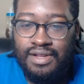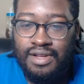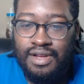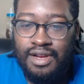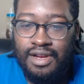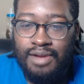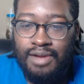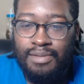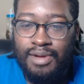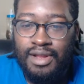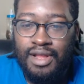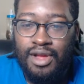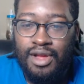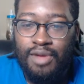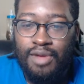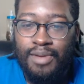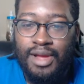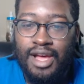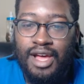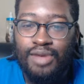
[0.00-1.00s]
Everybody like, oh
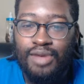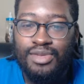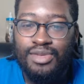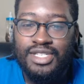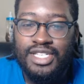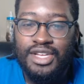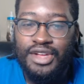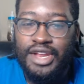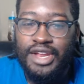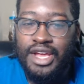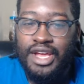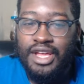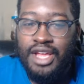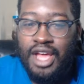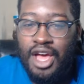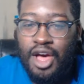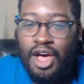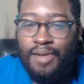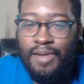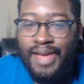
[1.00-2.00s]
my god, what's going on?
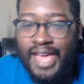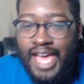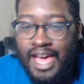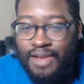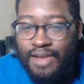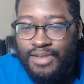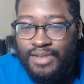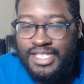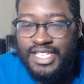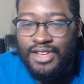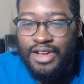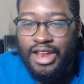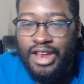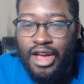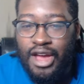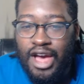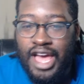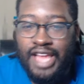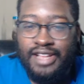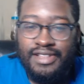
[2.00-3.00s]
Oh my god, what's going
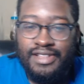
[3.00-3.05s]
on?